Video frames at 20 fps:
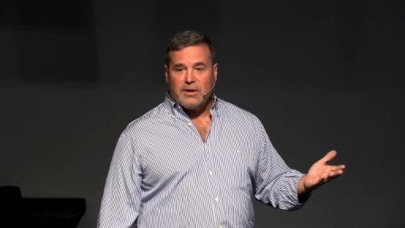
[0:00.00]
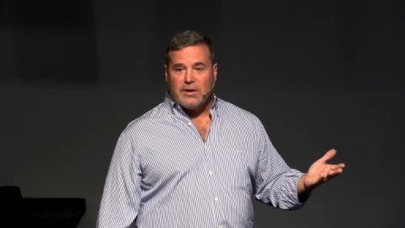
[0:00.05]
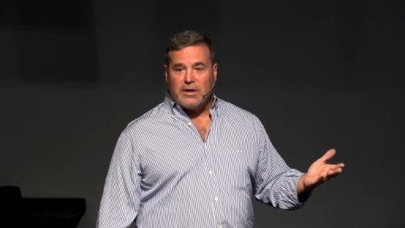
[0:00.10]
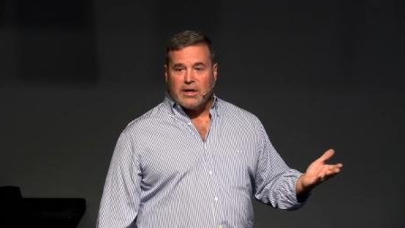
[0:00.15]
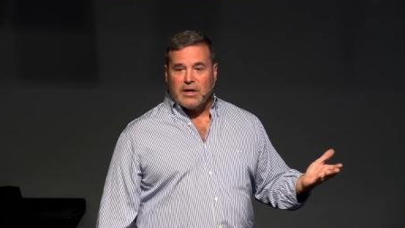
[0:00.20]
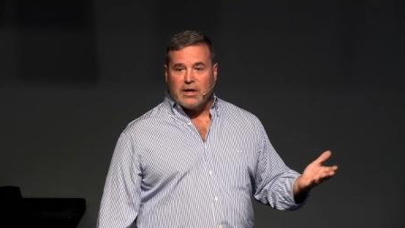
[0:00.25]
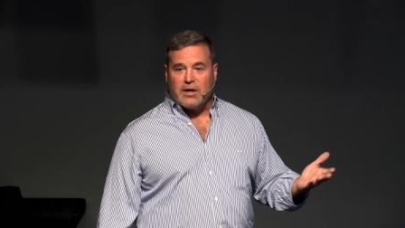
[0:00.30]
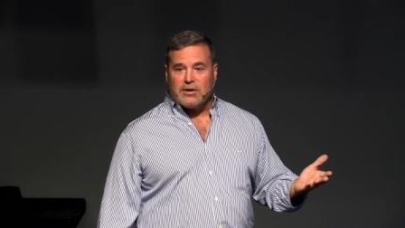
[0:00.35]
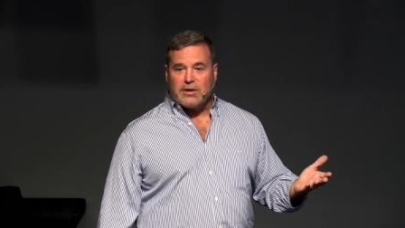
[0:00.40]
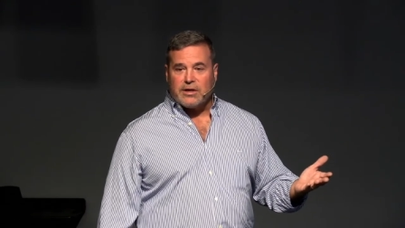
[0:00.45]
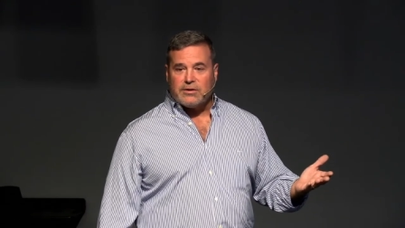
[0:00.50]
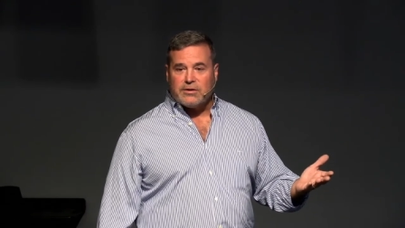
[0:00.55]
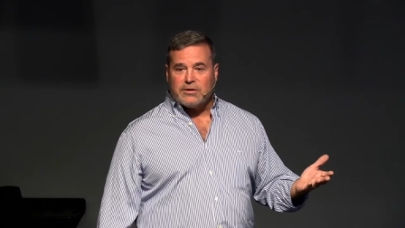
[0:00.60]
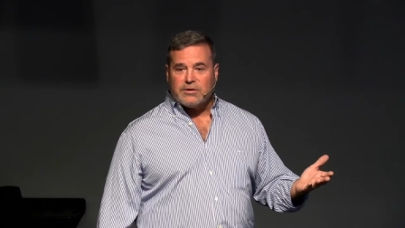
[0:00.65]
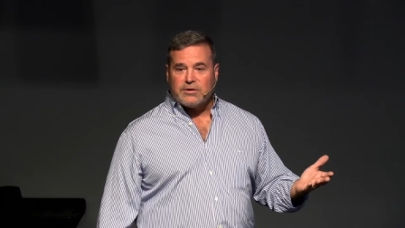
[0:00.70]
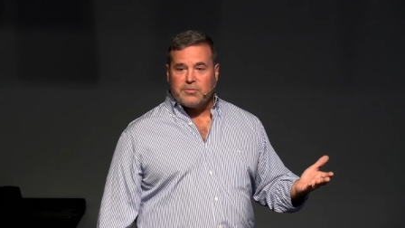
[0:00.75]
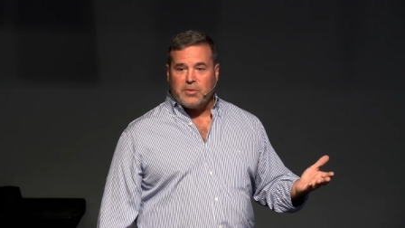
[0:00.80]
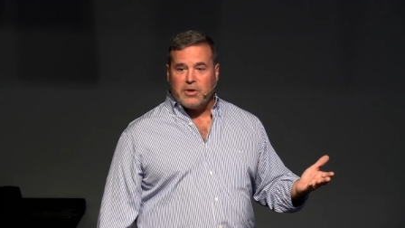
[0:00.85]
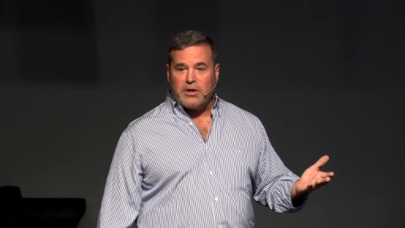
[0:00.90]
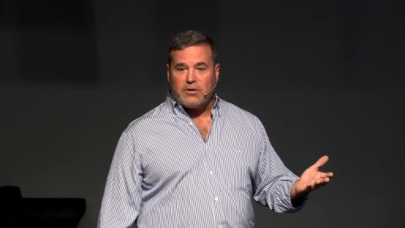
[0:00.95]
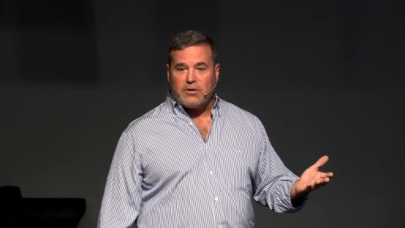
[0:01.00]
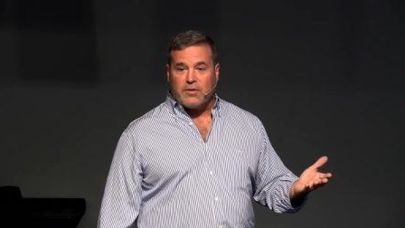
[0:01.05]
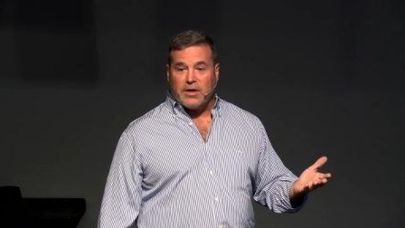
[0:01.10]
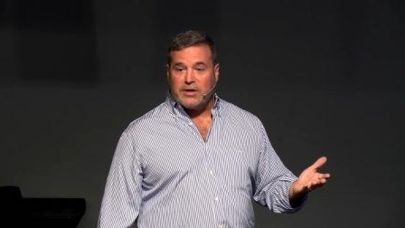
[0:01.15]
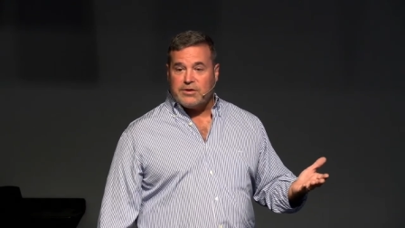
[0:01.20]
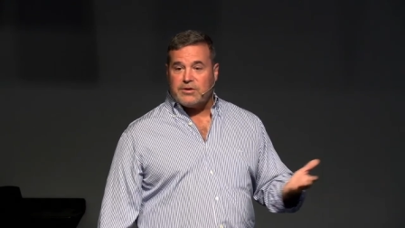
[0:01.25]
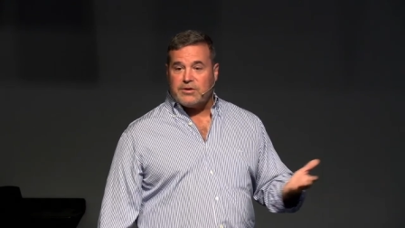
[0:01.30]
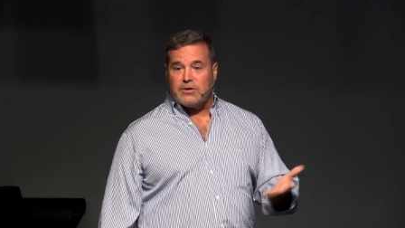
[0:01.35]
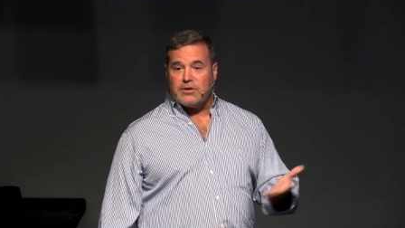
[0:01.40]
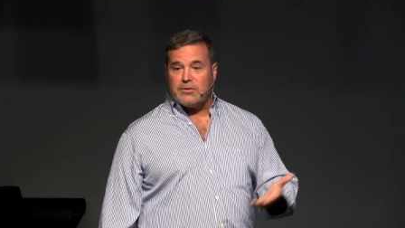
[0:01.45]
and I'll get to speak
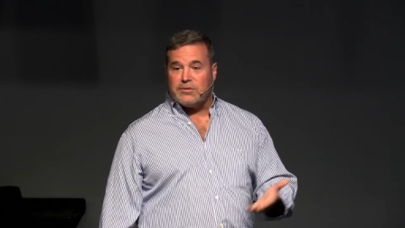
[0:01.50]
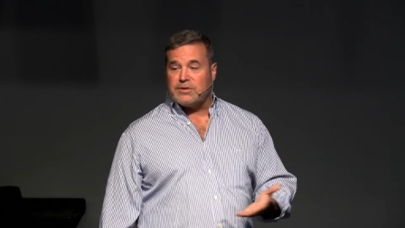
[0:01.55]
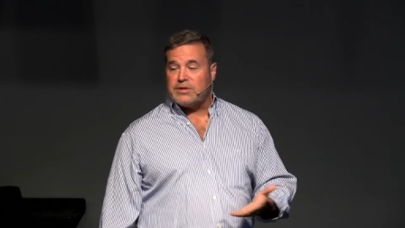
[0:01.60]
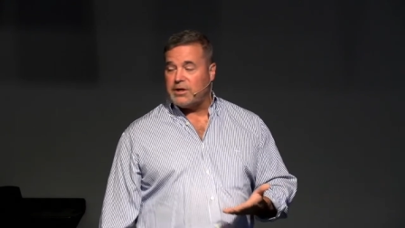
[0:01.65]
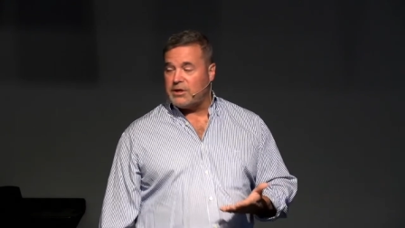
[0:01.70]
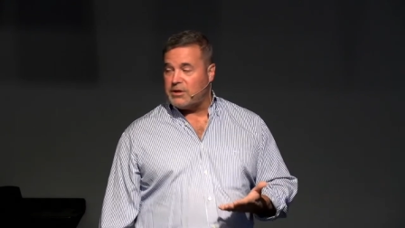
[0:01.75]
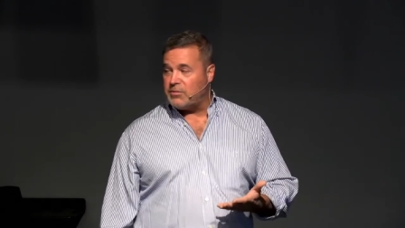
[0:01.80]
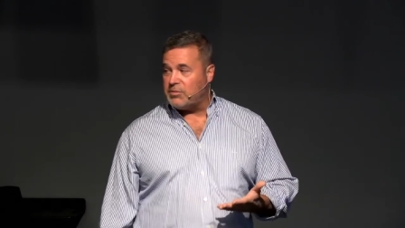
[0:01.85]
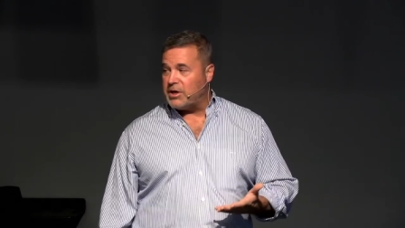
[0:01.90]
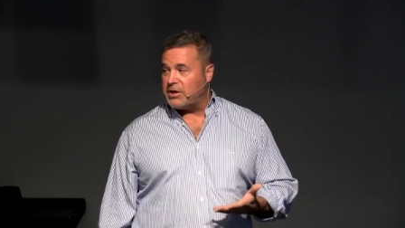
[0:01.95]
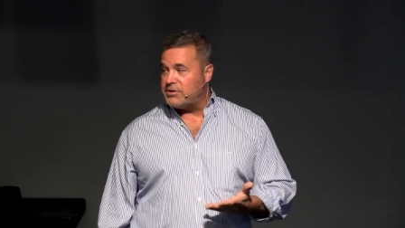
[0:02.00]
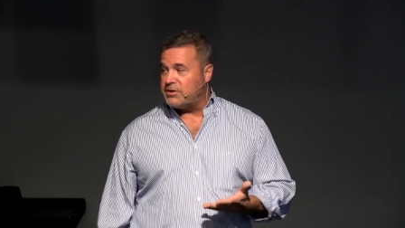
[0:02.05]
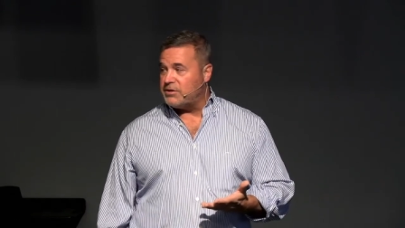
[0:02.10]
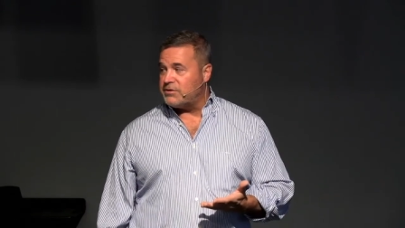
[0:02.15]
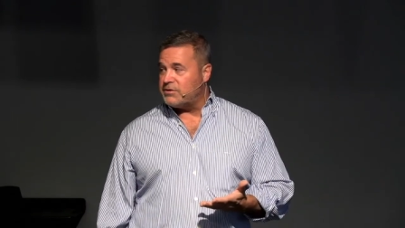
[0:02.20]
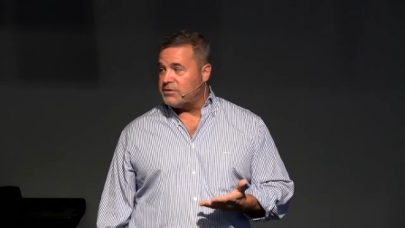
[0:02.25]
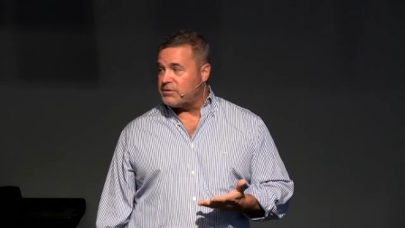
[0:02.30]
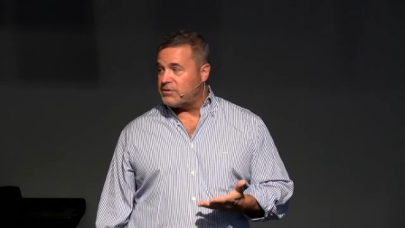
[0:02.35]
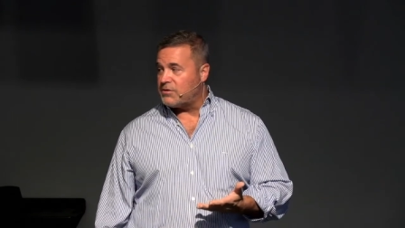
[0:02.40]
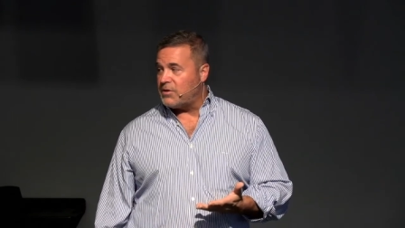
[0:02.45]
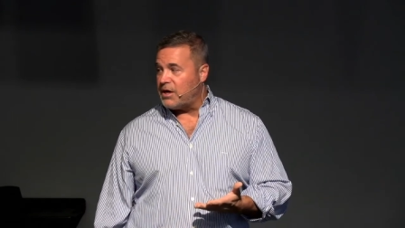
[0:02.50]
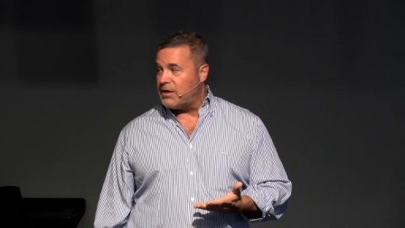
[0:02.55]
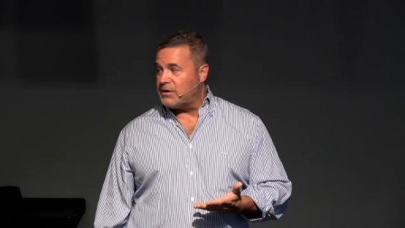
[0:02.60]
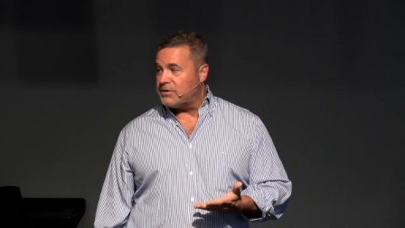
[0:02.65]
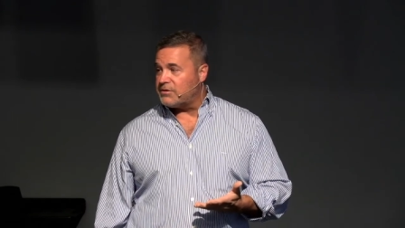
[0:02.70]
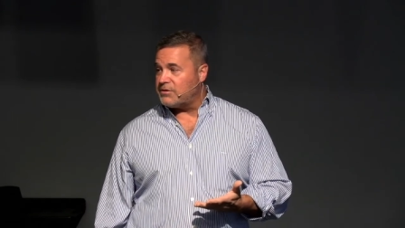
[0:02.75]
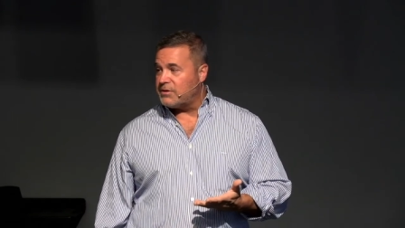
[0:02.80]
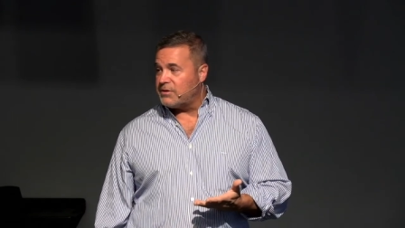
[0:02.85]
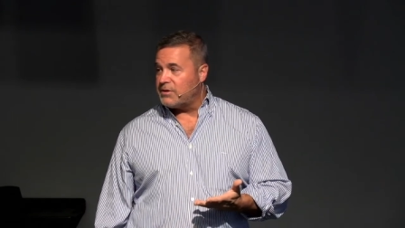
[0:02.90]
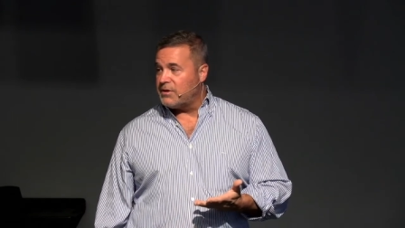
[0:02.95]
grace to you and tell you about Jesus
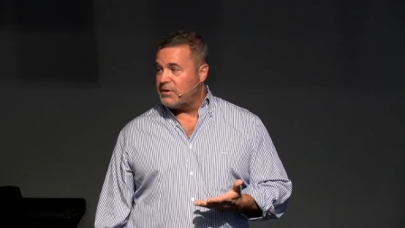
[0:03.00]
Christ.